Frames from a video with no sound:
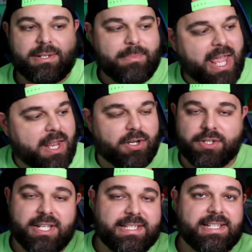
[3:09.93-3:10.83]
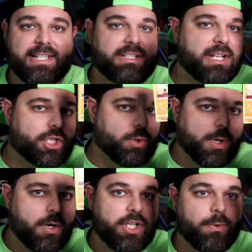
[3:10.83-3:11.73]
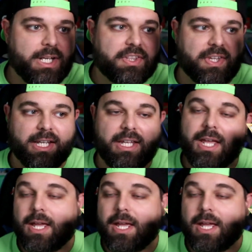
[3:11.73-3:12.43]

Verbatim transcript: matter. This isn't going to grow you anything.